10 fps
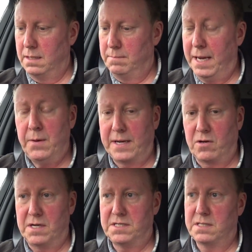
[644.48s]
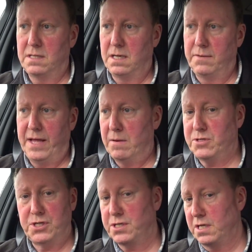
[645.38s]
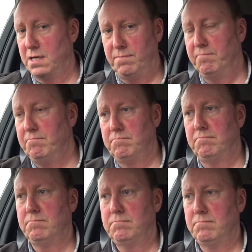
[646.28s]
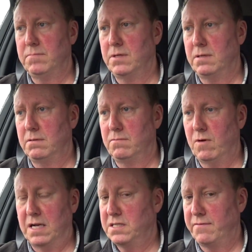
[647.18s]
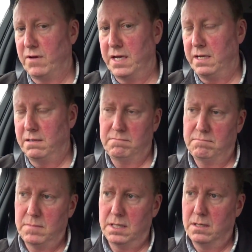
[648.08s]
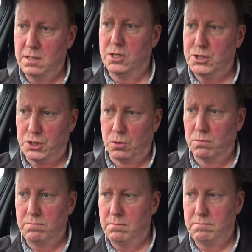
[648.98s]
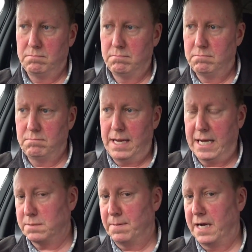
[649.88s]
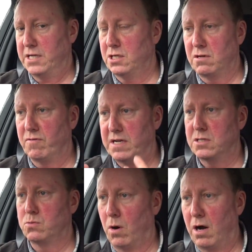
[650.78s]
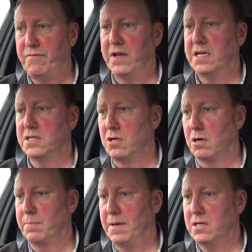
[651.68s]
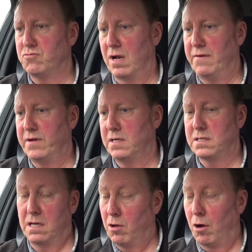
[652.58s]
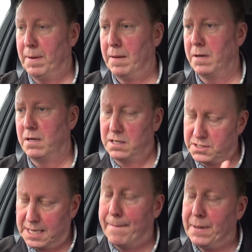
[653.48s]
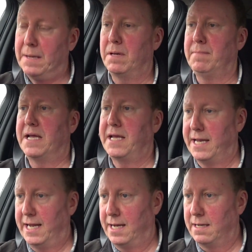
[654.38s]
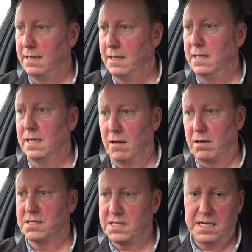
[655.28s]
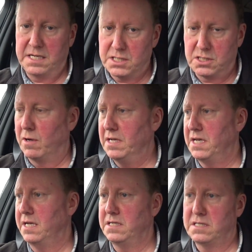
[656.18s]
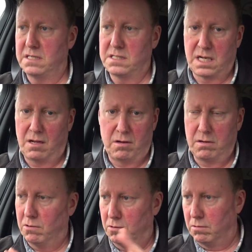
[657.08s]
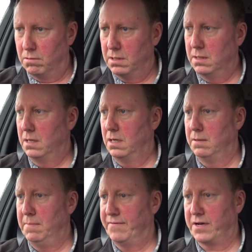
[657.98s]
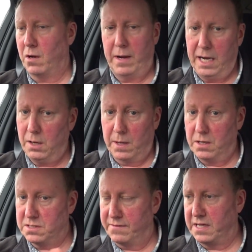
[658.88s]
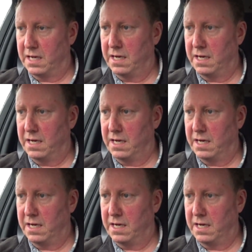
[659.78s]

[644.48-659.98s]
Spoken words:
But anyway guys, that was just a relatively short explanation of the reasons why I think it's not going to be as relevant as a lot of people, some people are making out. And like I say, this is not intended to slant or have a go at anyone who's ever done